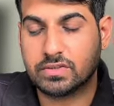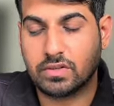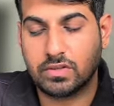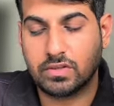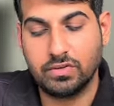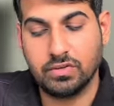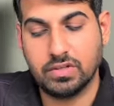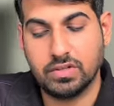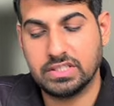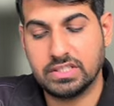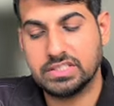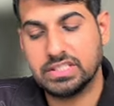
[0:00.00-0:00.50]
or
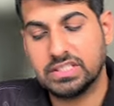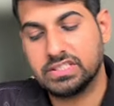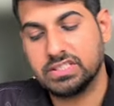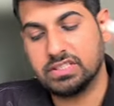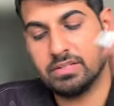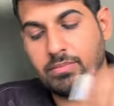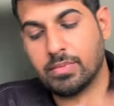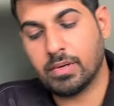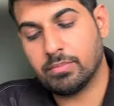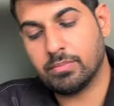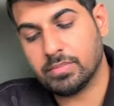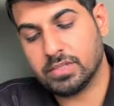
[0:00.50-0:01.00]
you can just
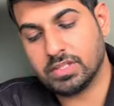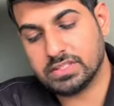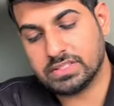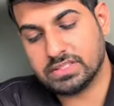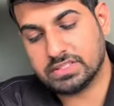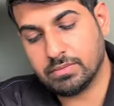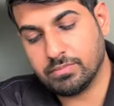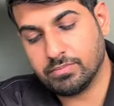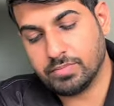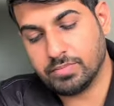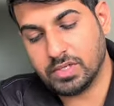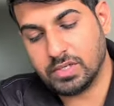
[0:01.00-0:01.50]
remember a
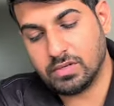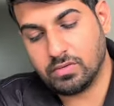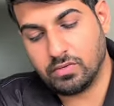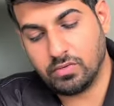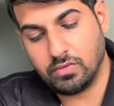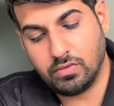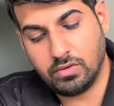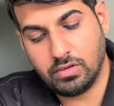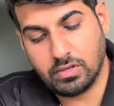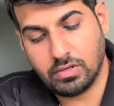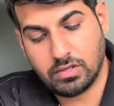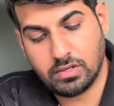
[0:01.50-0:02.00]
simple
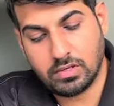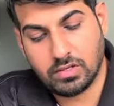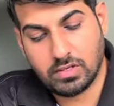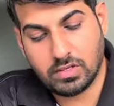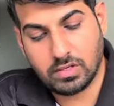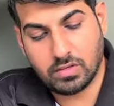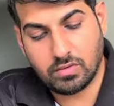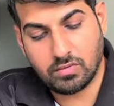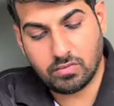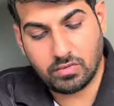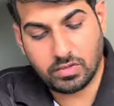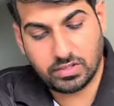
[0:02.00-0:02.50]
rule.
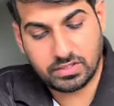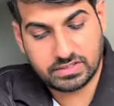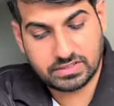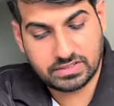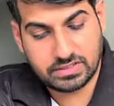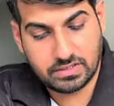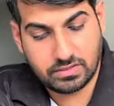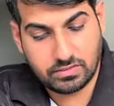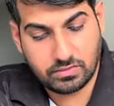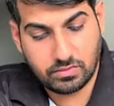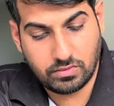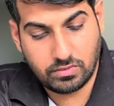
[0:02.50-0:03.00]
What is
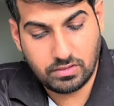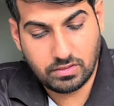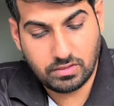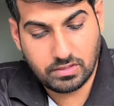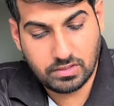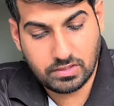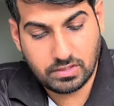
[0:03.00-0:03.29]
the rule?